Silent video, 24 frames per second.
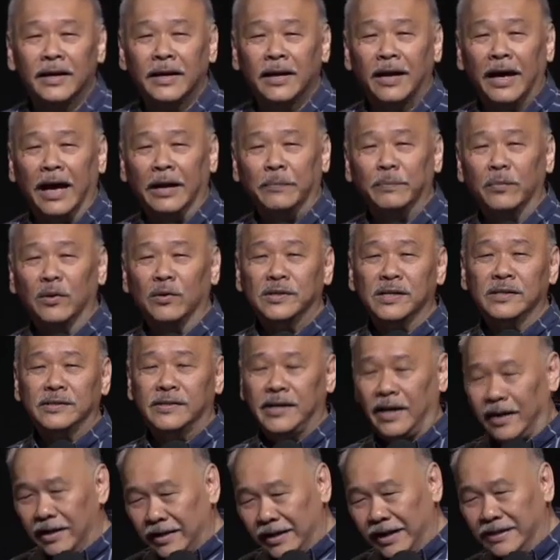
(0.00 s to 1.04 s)
and Moses
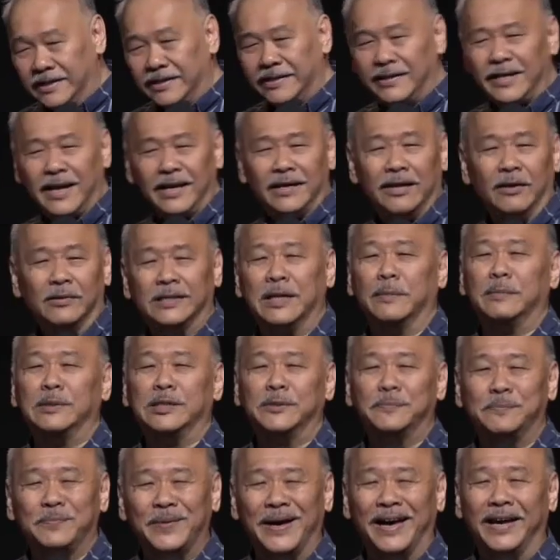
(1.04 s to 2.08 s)
said, let's send out some
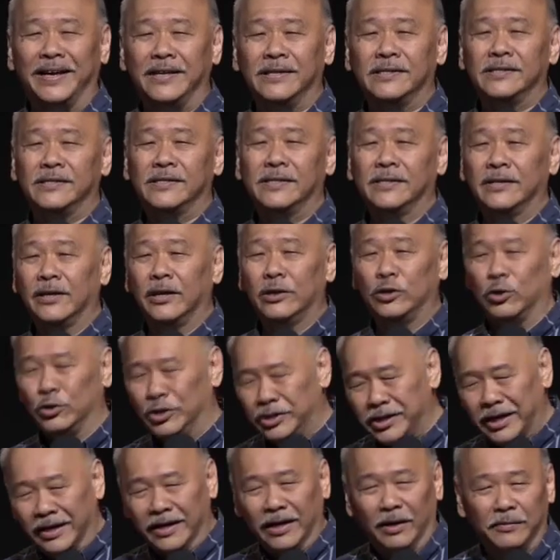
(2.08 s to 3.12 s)
spies to
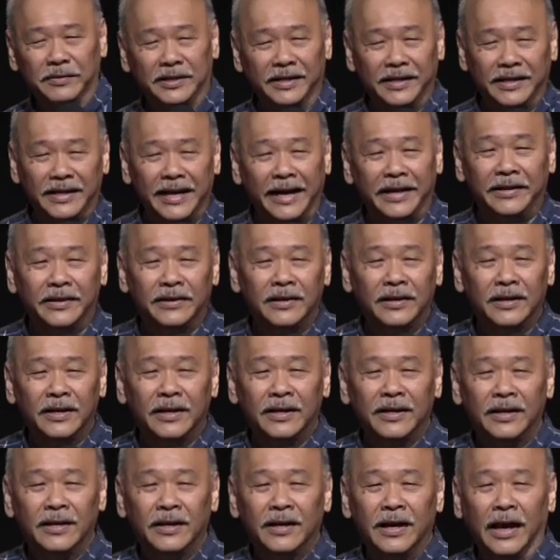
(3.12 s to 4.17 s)
check out the land.
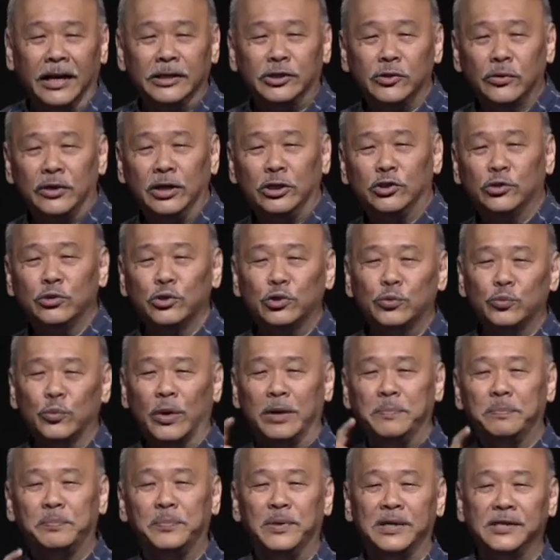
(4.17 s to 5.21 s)
And so they choose
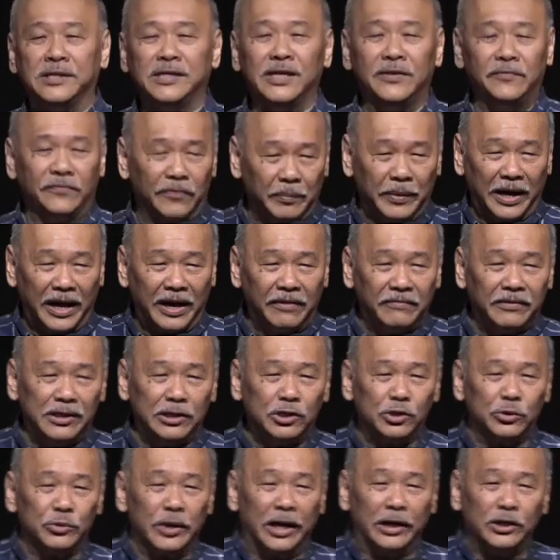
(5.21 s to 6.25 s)
one person from every
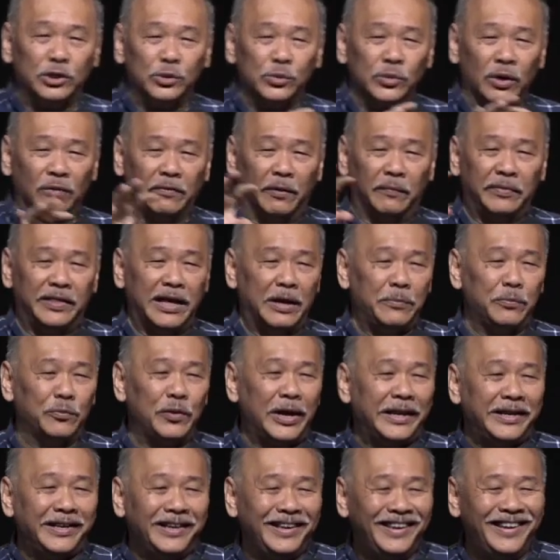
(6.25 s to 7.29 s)
tribe, 12 of them,
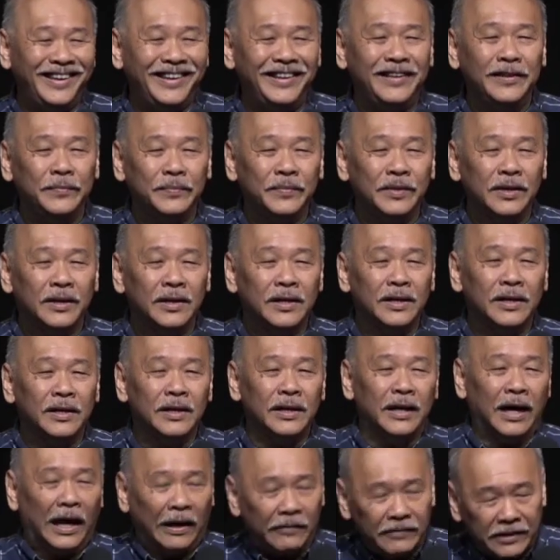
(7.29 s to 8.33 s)
went in.
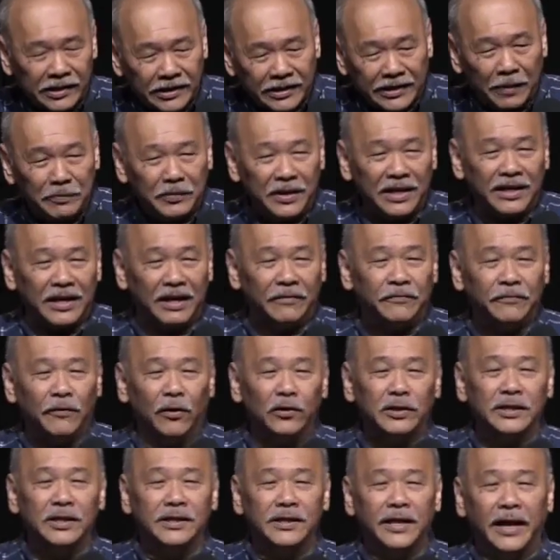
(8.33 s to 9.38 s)
After something like
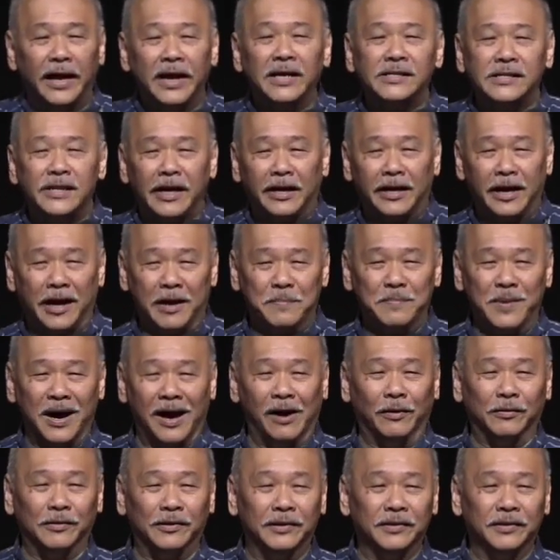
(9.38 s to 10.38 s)
40 days, they came out.